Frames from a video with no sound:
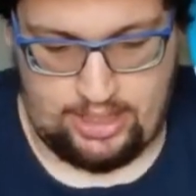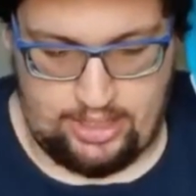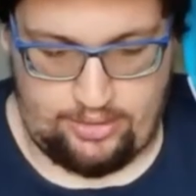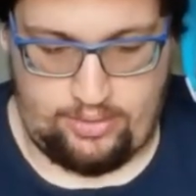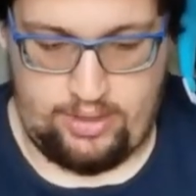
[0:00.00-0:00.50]

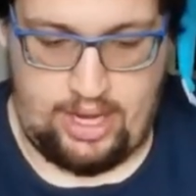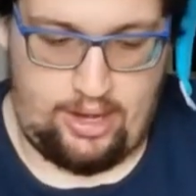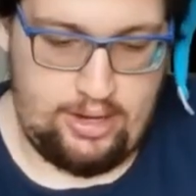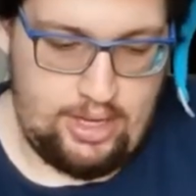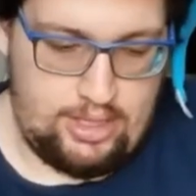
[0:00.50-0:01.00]
here nor
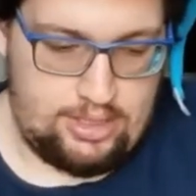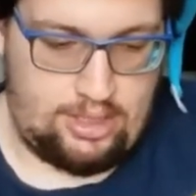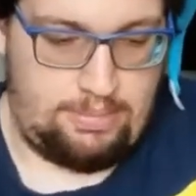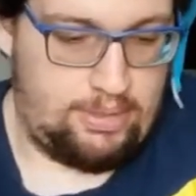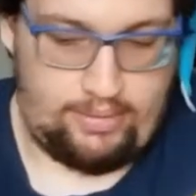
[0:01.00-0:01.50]
there. So I'm
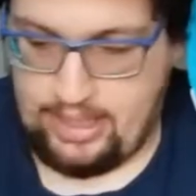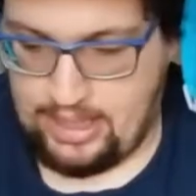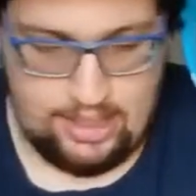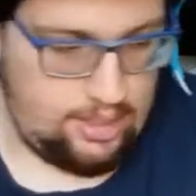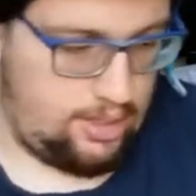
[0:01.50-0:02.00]
gonna put it right
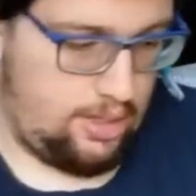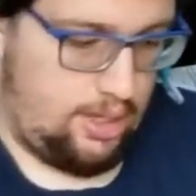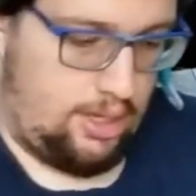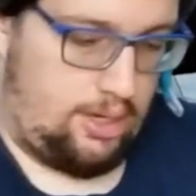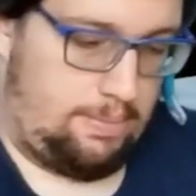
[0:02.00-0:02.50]
here.
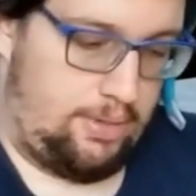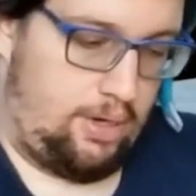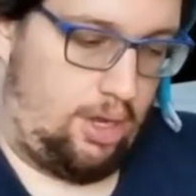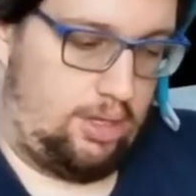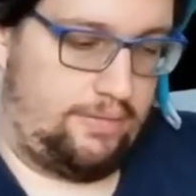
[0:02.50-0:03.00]
I'm gonna put
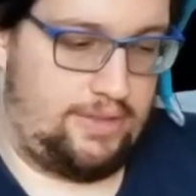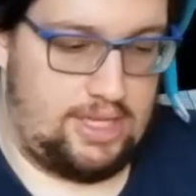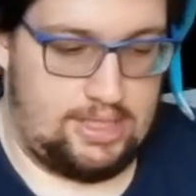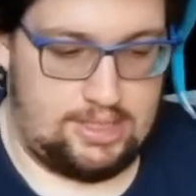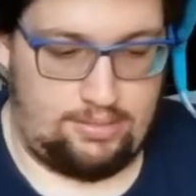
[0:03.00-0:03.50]
all of
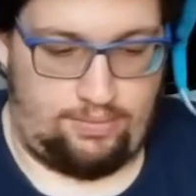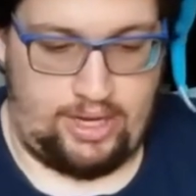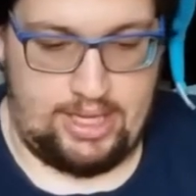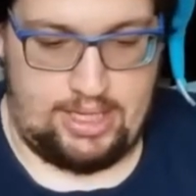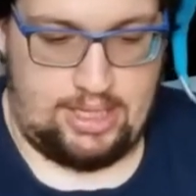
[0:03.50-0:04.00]
these
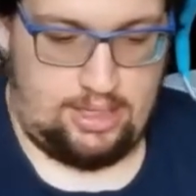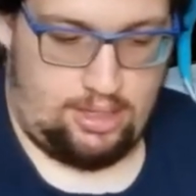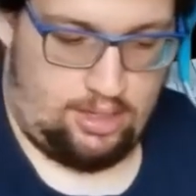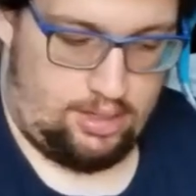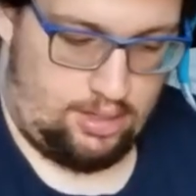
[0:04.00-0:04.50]
right
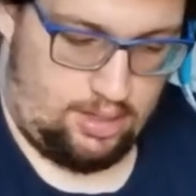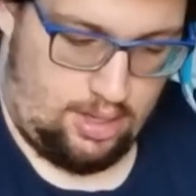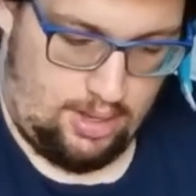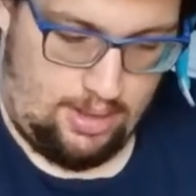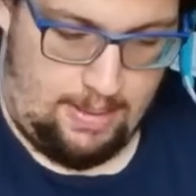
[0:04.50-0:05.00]
here.
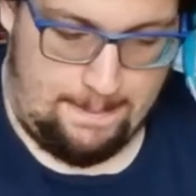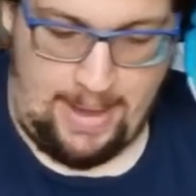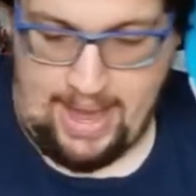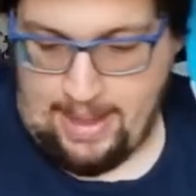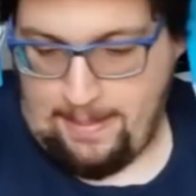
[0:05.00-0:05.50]

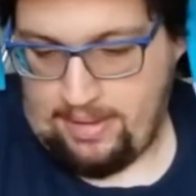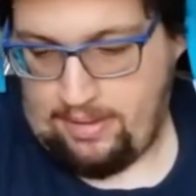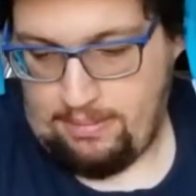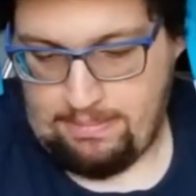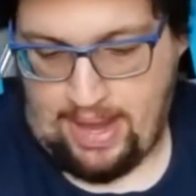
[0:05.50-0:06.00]
Bam,
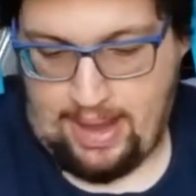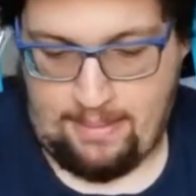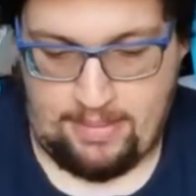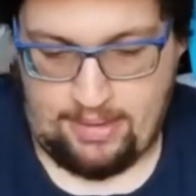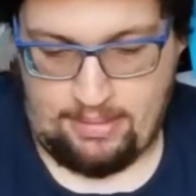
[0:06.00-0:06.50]

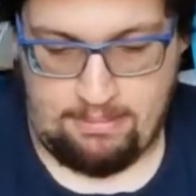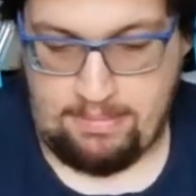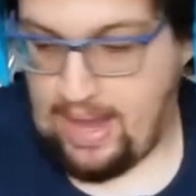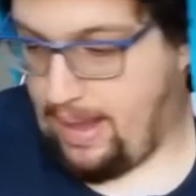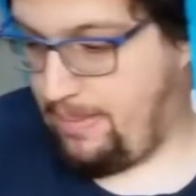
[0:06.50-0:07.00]
bam,
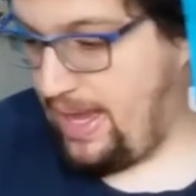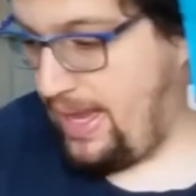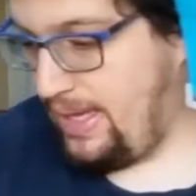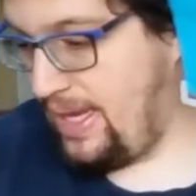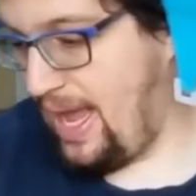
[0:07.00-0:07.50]
bam,
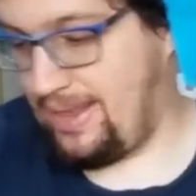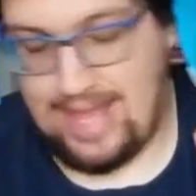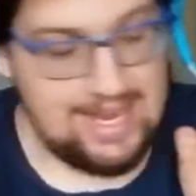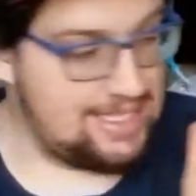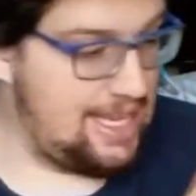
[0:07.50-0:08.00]
and yeah,
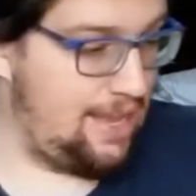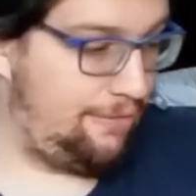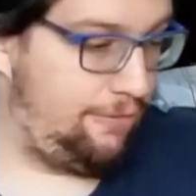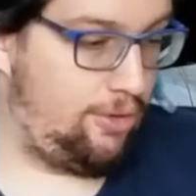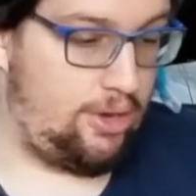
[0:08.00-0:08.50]
that is it
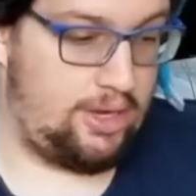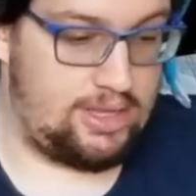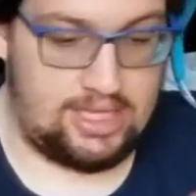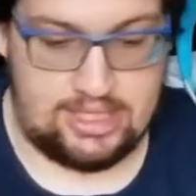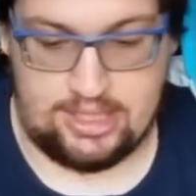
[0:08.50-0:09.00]
for
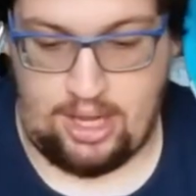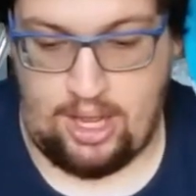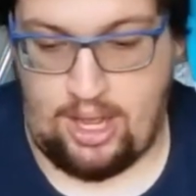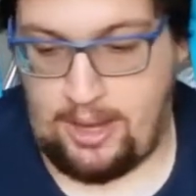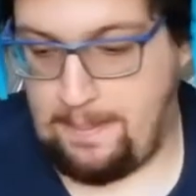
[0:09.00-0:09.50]
this
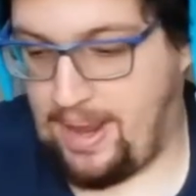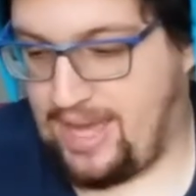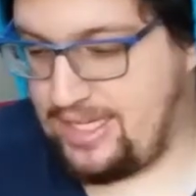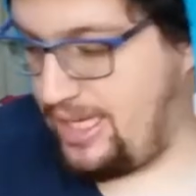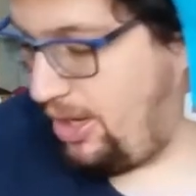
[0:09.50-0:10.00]
uh,
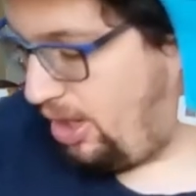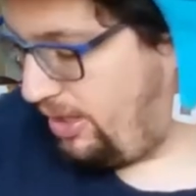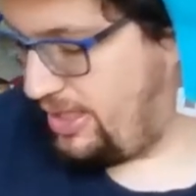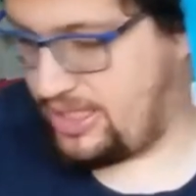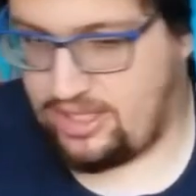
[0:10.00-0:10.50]
unboxing. All
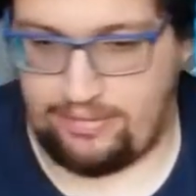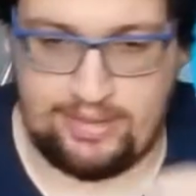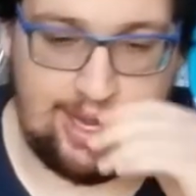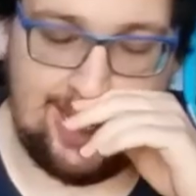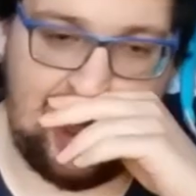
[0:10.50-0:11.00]
this stuff
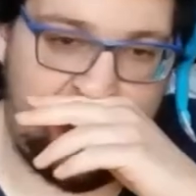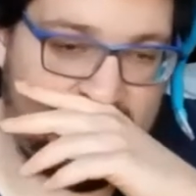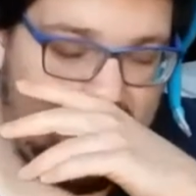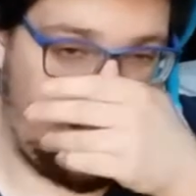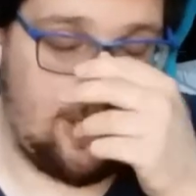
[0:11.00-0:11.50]
that I
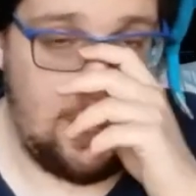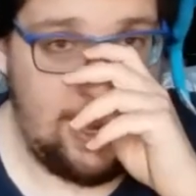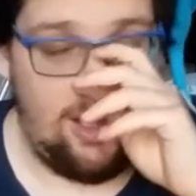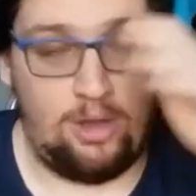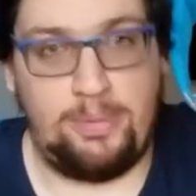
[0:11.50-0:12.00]
got. Uh,
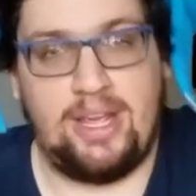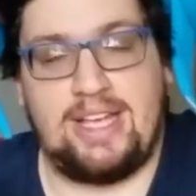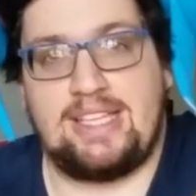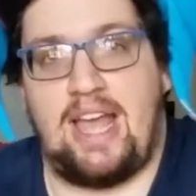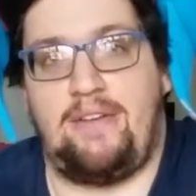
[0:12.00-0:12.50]
hope you
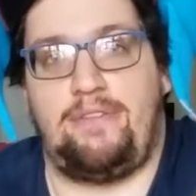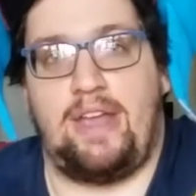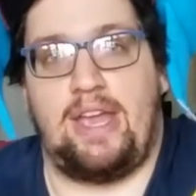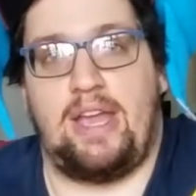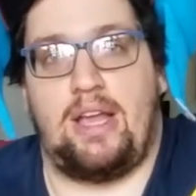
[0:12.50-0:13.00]
guys have
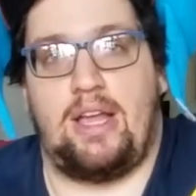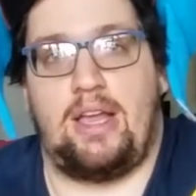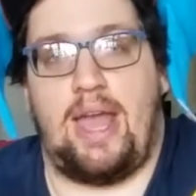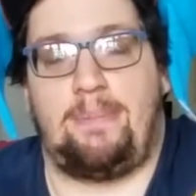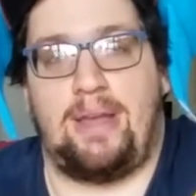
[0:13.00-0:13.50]
a uh,
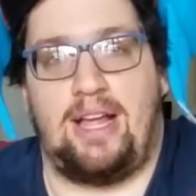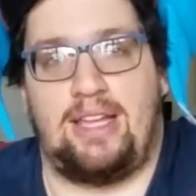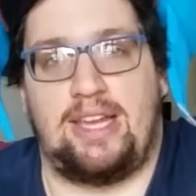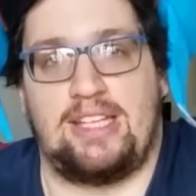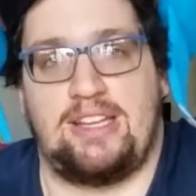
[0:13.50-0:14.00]
happy
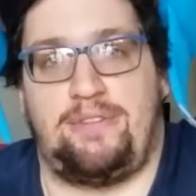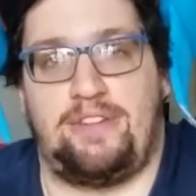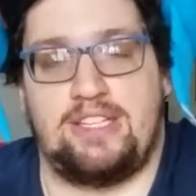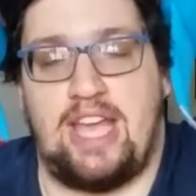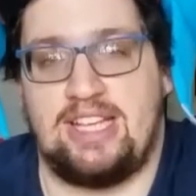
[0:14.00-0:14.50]
holidays and a
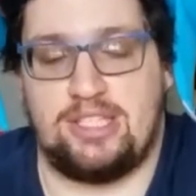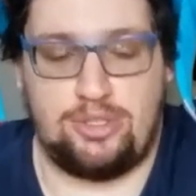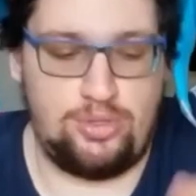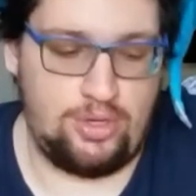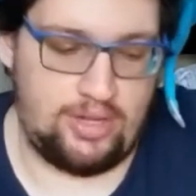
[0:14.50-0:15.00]
fantastic
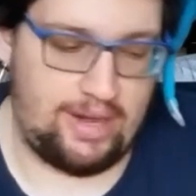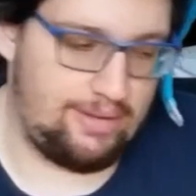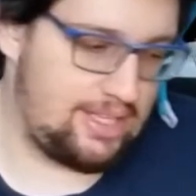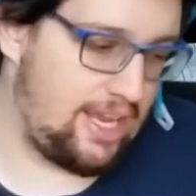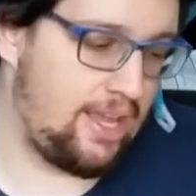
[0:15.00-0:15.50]
New Year and
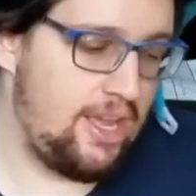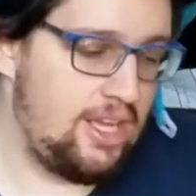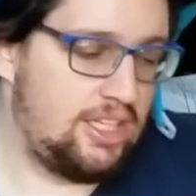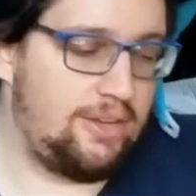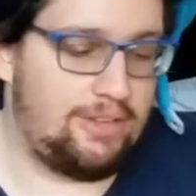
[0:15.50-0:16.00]
everything.
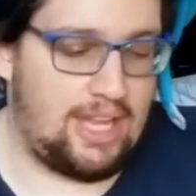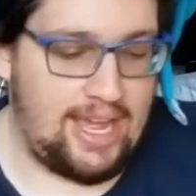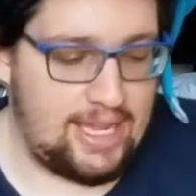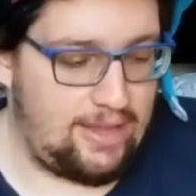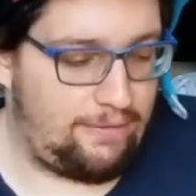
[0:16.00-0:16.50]
Leave a
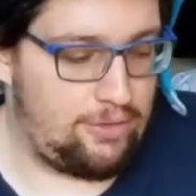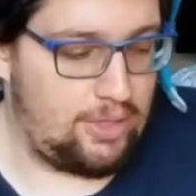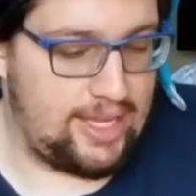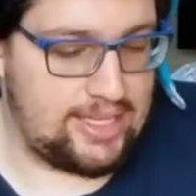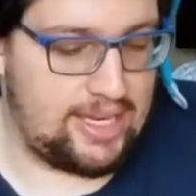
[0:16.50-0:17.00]
like if you
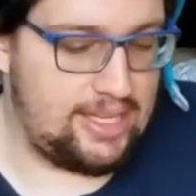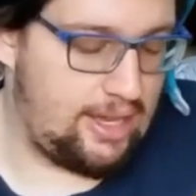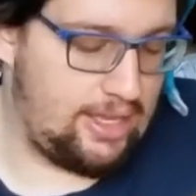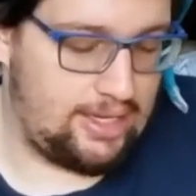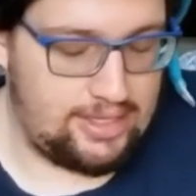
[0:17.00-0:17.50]
liked any
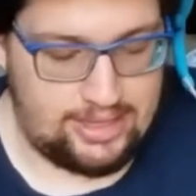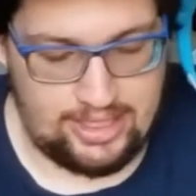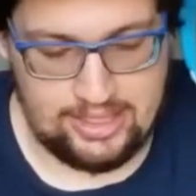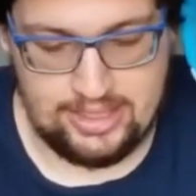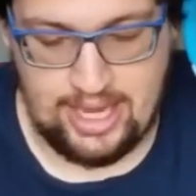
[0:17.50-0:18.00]

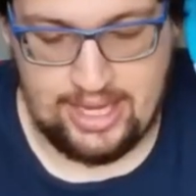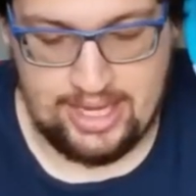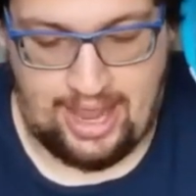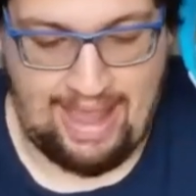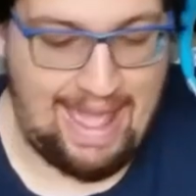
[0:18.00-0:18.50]
anything
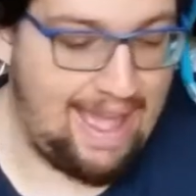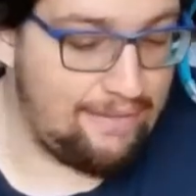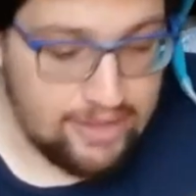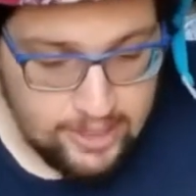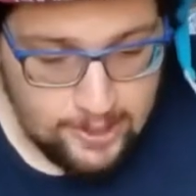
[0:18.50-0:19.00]
that I
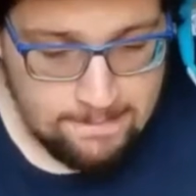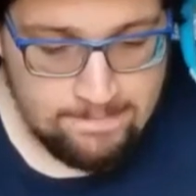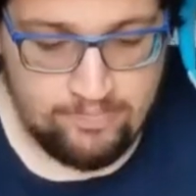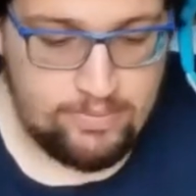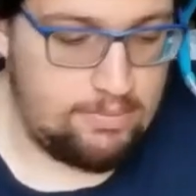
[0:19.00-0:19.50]
have here.
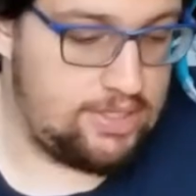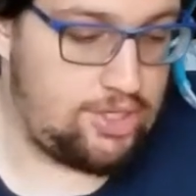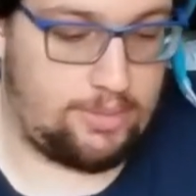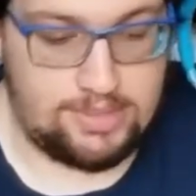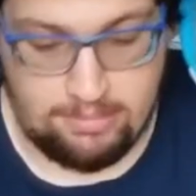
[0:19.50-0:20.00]
In
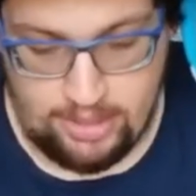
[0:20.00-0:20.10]
terms of